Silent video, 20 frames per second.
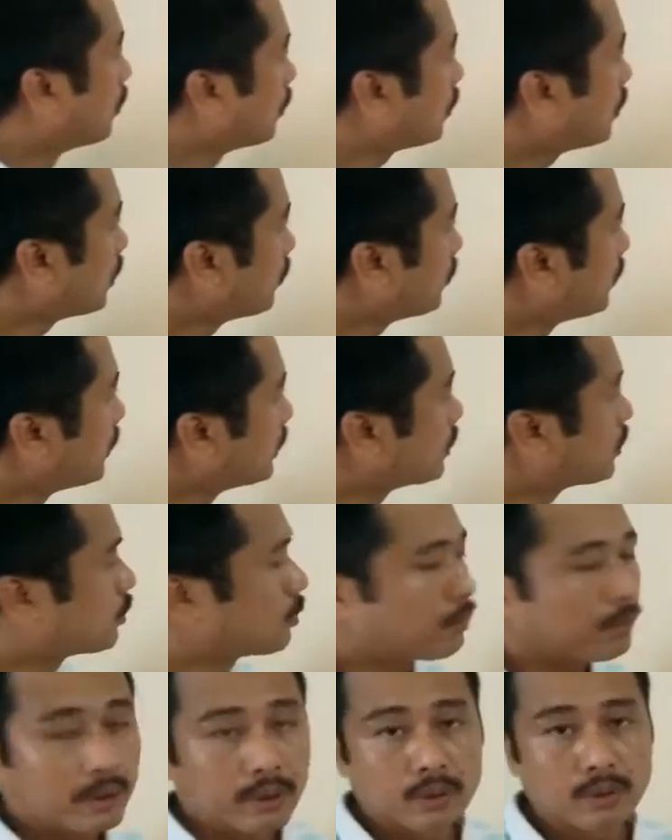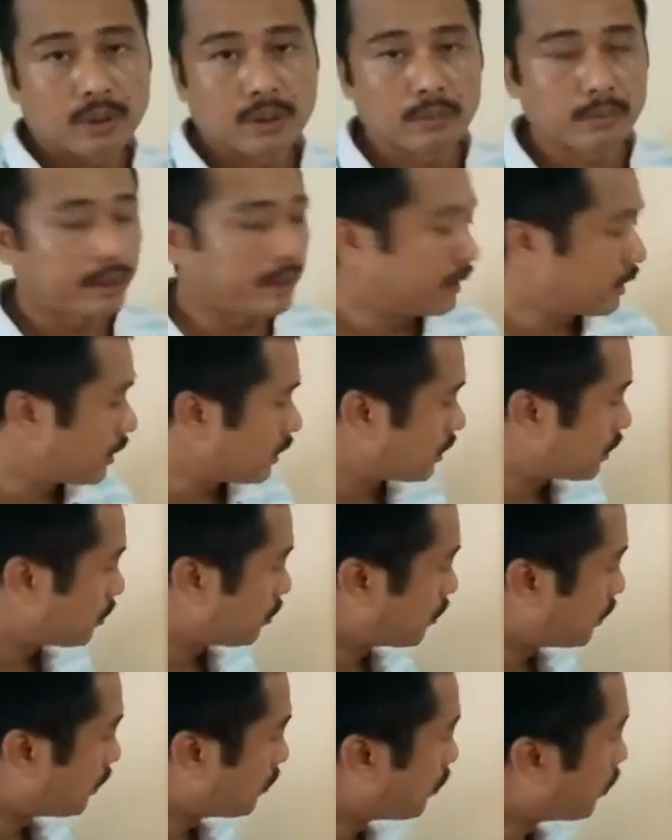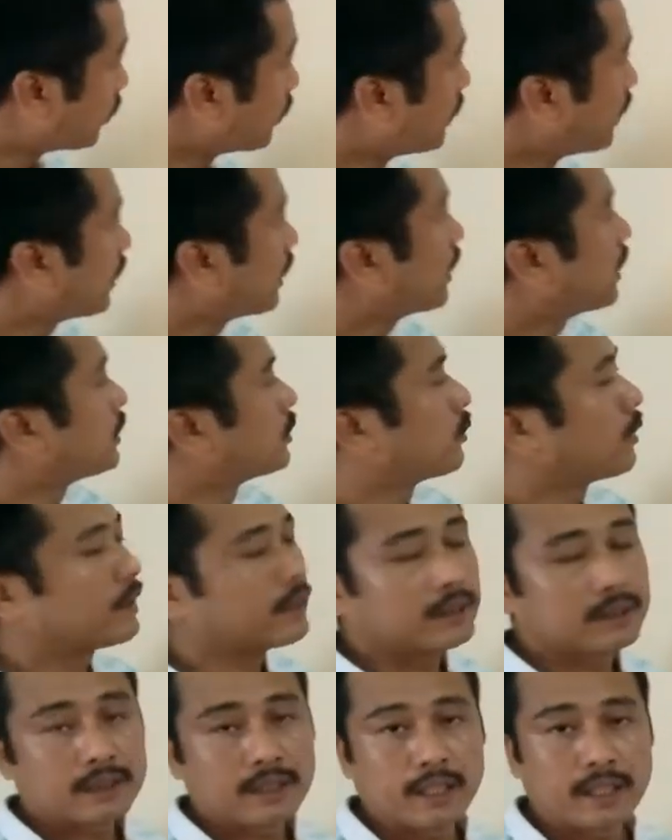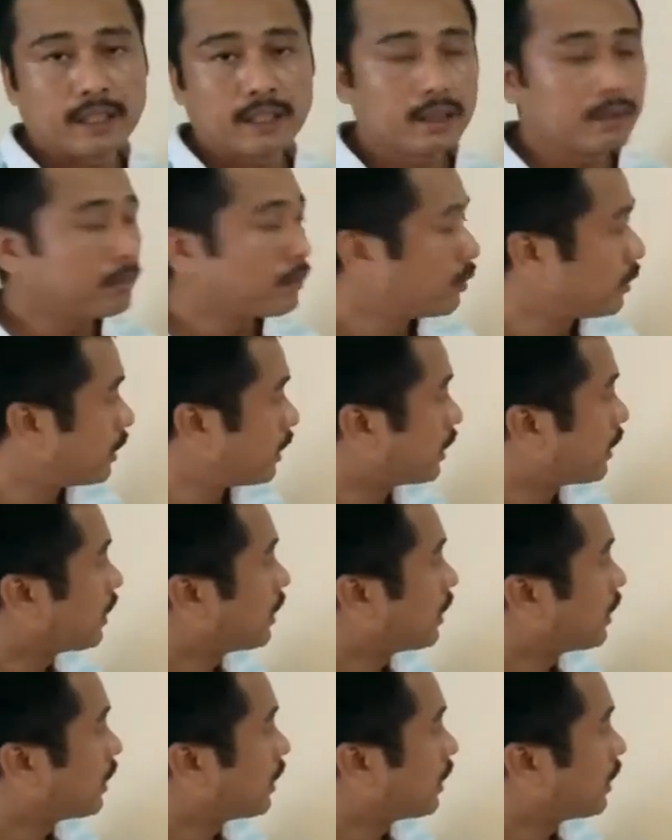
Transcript: of these two molecular orbitals, both the bonding as well as the anti-bonding,